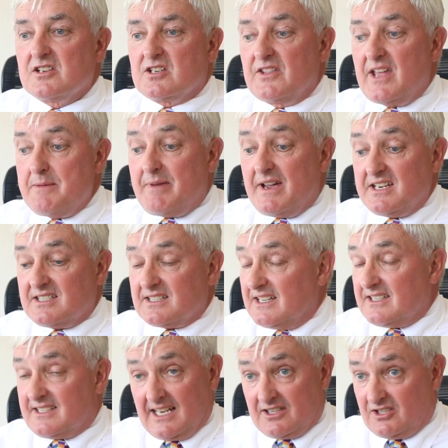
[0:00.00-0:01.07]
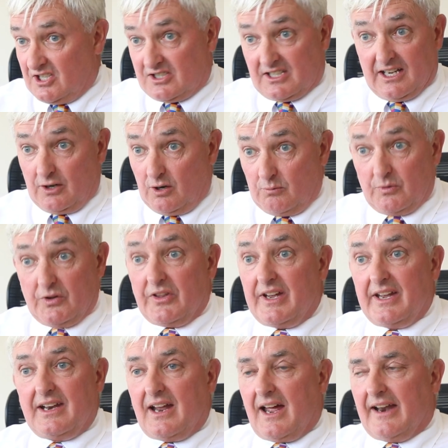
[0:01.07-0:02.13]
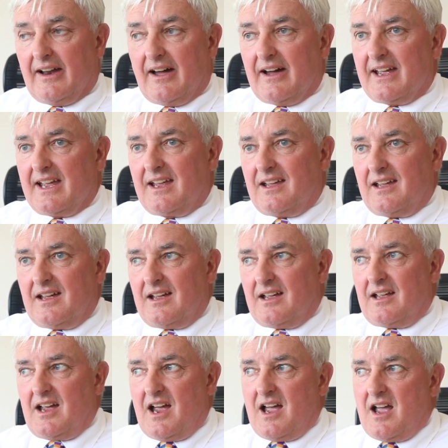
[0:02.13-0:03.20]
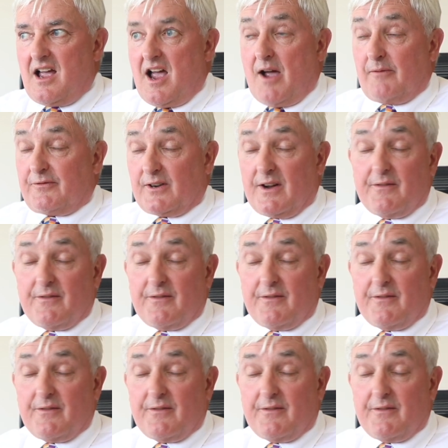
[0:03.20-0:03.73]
So they basically said, just get on with it. And I I'm